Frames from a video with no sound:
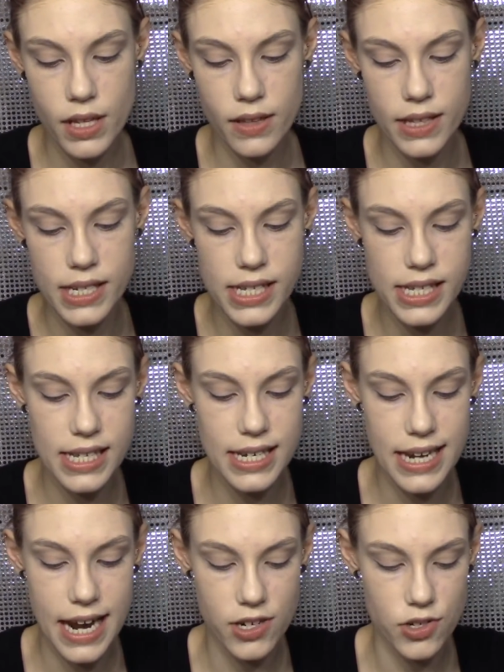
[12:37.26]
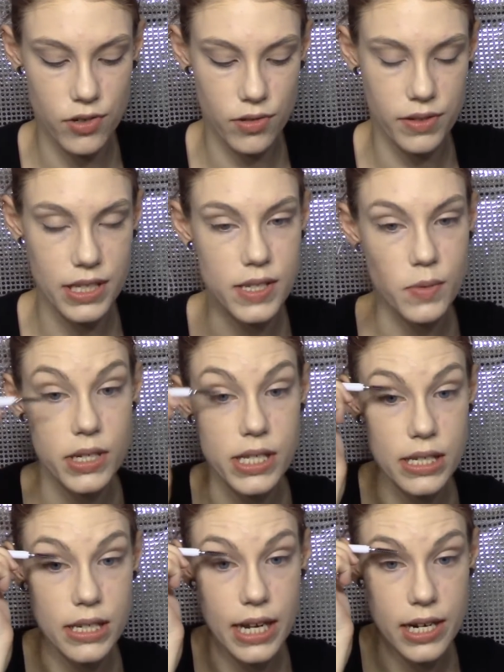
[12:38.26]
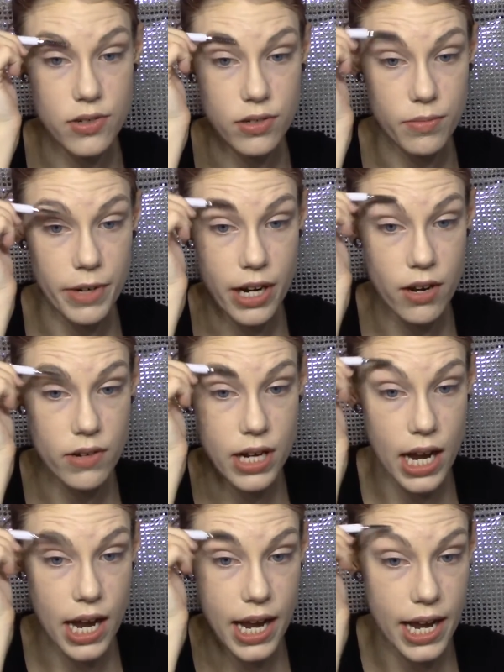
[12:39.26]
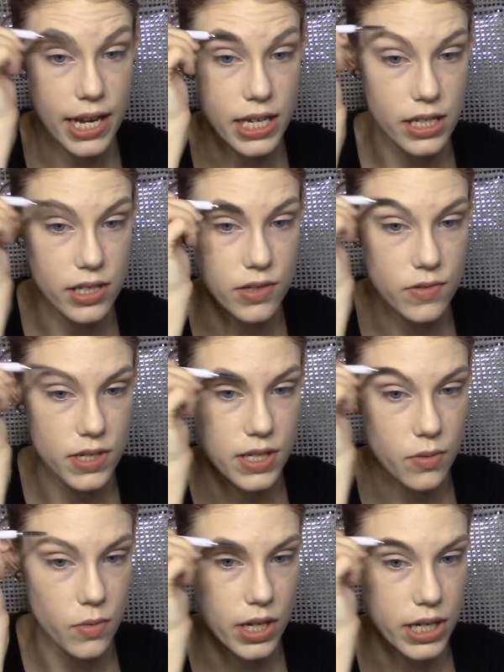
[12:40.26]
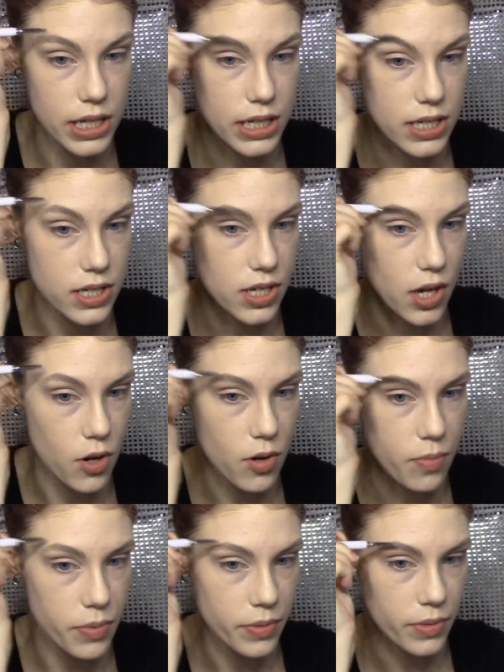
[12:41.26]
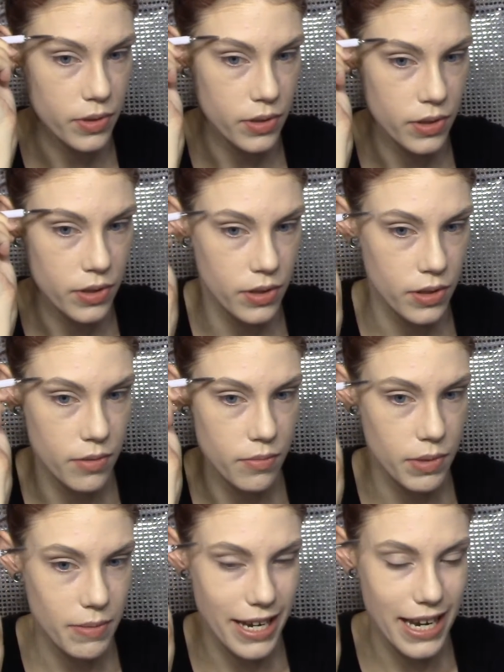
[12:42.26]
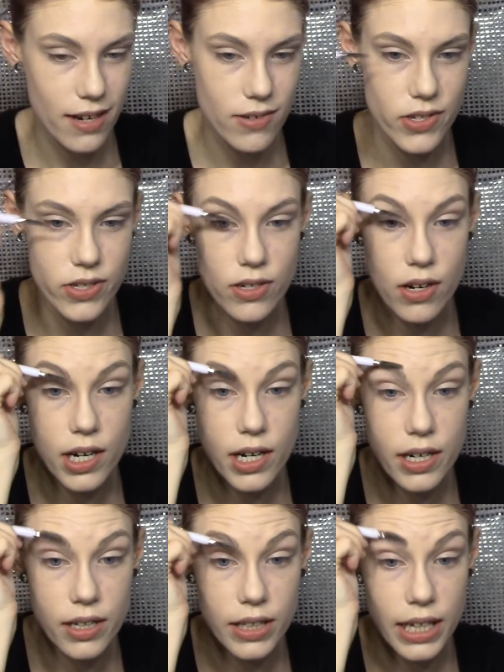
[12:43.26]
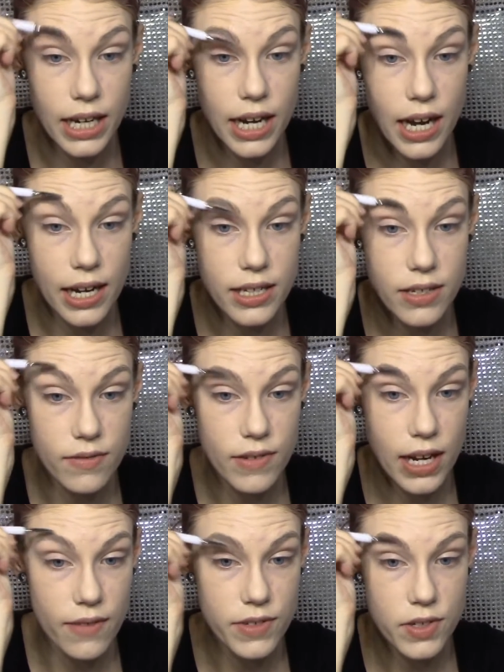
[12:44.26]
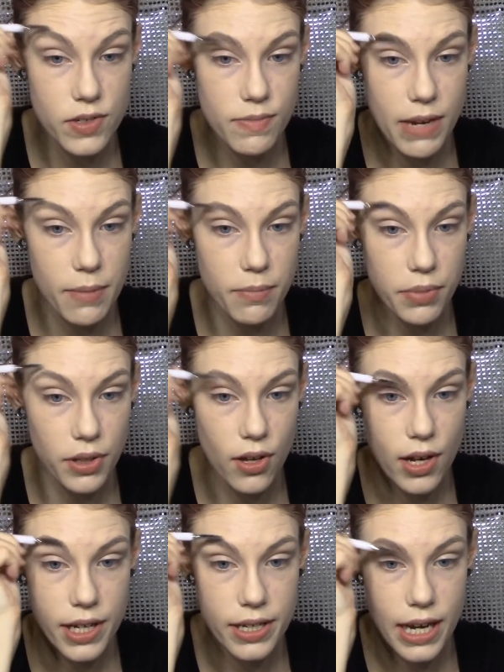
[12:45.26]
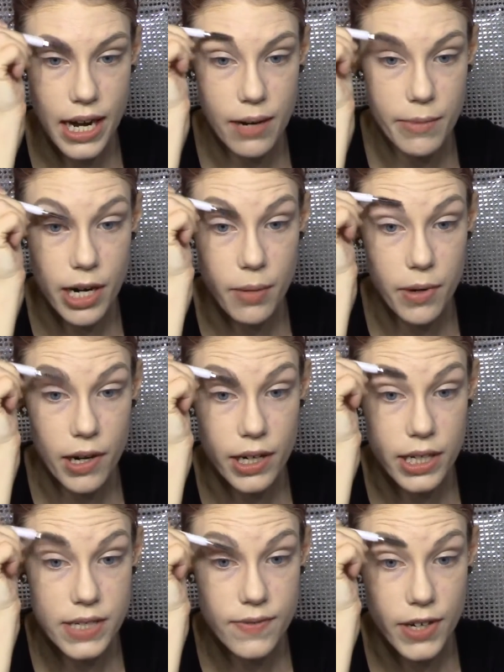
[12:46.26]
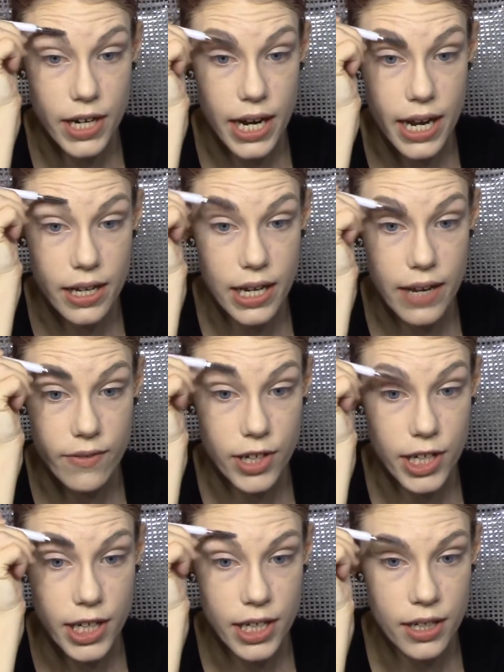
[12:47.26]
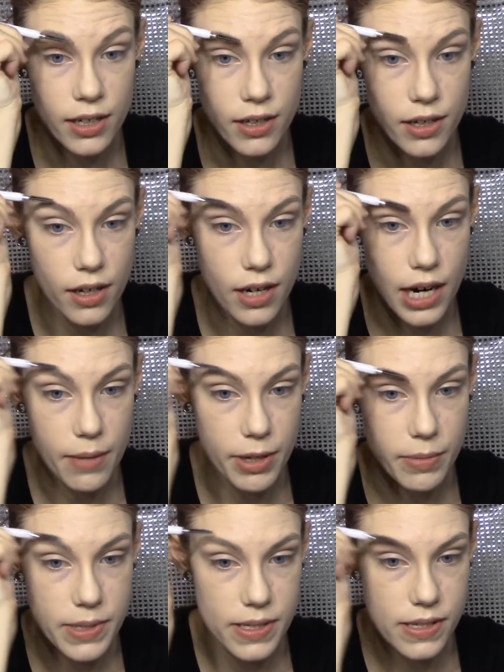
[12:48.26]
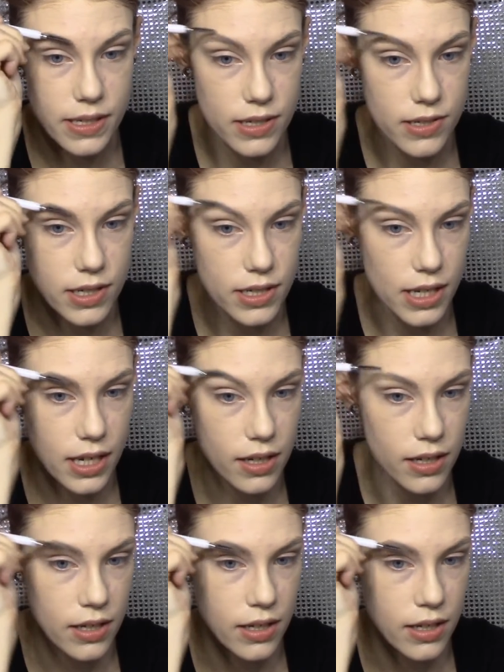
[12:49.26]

This one's a natural brown. I use the one in taupe, but my hair's dark. Like, I've used my blonde eyebrow products forever, or eyebrow pencils, I should say,